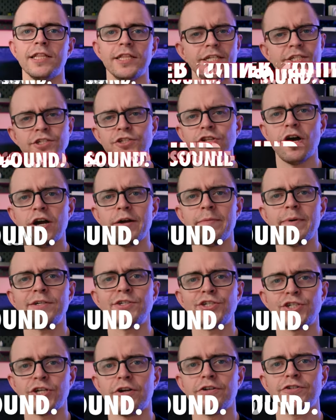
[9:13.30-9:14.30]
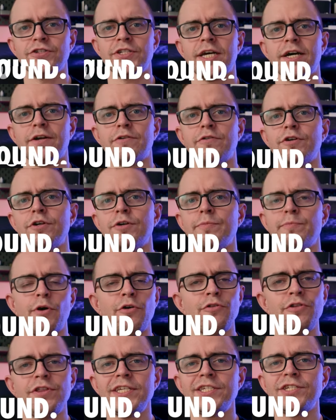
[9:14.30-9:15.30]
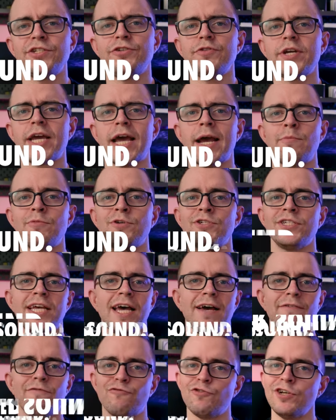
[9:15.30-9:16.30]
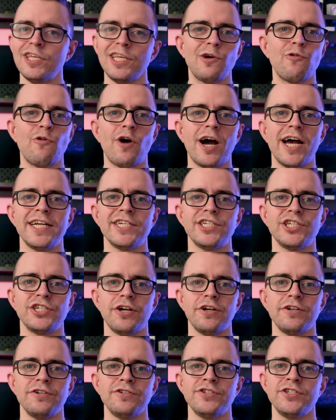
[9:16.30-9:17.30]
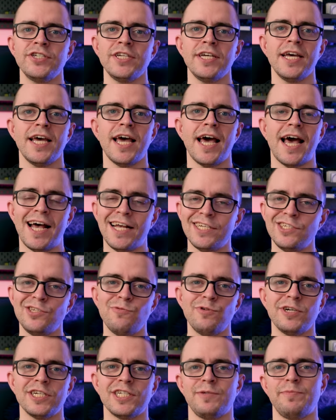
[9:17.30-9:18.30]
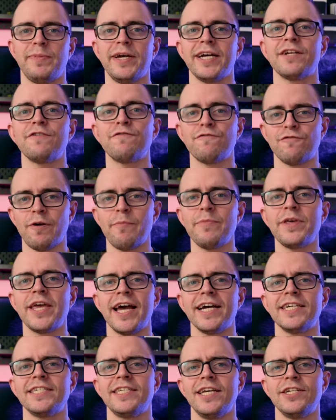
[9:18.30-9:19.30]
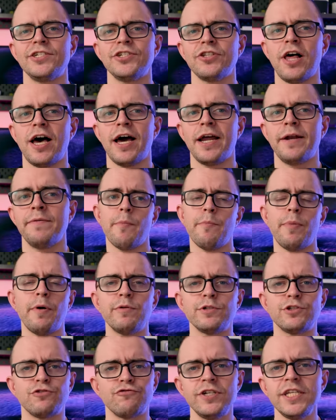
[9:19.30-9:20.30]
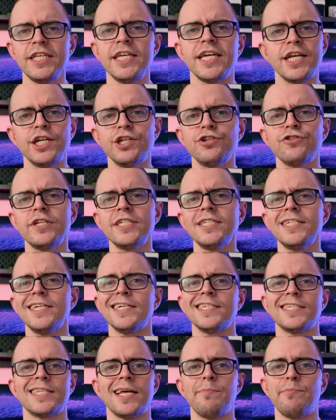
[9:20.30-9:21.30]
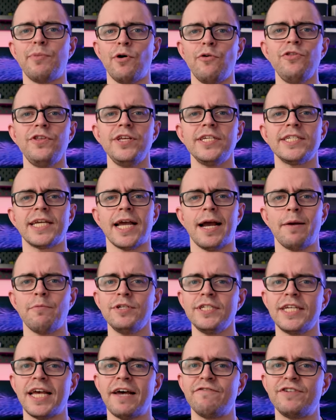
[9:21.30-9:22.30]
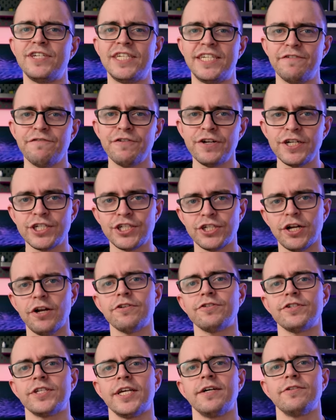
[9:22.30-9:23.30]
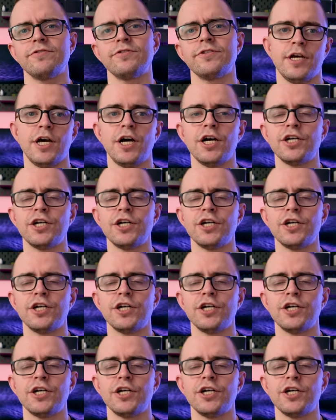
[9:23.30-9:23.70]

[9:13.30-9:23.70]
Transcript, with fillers: Let's talk about shutter sound. Both of these new cameras have really quiet shutters, as you would expect from the XH line. But what's really interesting is that both these cameras have different shutter sounds.